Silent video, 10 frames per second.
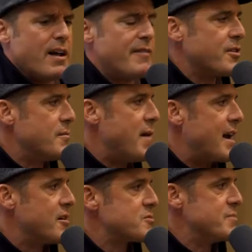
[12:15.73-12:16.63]
love for the
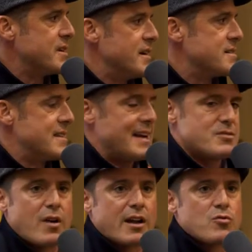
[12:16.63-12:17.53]
miners because
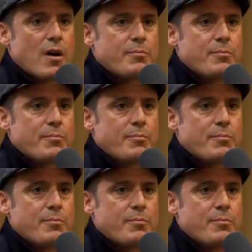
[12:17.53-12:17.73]
that's what I grew